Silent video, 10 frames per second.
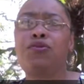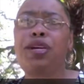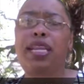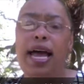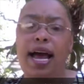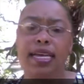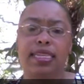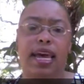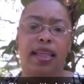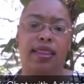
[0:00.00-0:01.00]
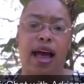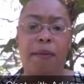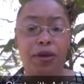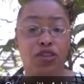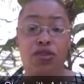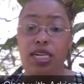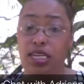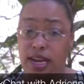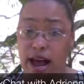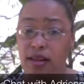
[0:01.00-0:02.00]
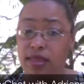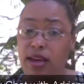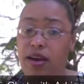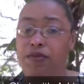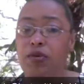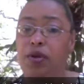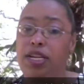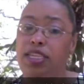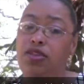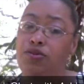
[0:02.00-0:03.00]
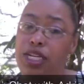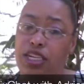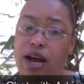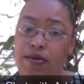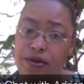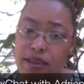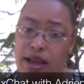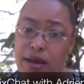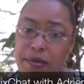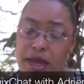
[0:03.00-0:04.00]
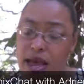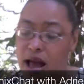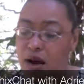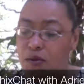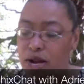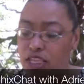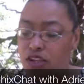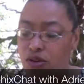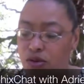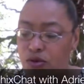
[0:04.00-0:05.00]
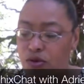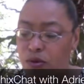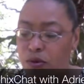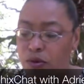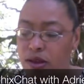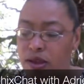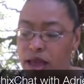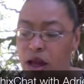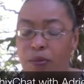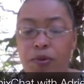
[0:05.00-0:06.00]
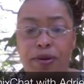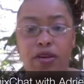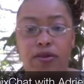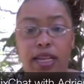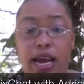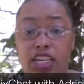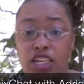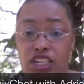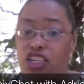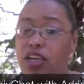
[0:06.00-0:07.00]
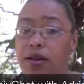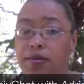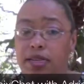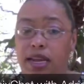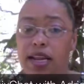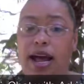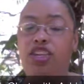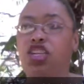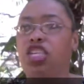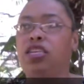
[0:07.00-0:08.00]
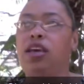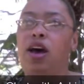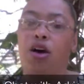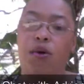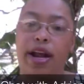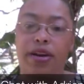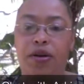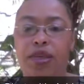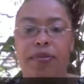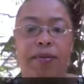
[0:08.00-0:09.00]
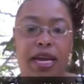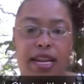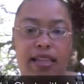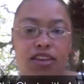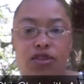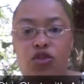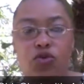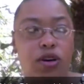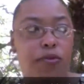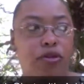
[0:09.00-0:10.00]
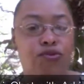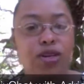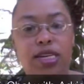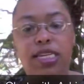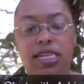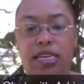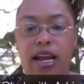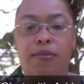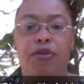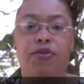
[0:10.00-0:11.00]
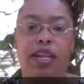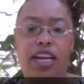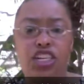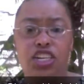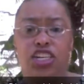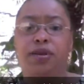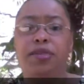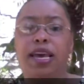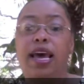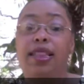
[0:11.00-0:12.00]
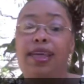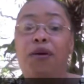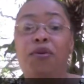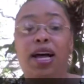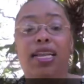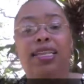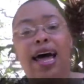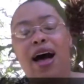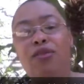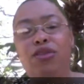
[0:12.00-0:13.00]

realize that opportunities are out there if you're willing to reach out for them. I want to help you build relationships, and not just, oh, I know them, I'm connected on Twitter, but real sustainable relationships that will allow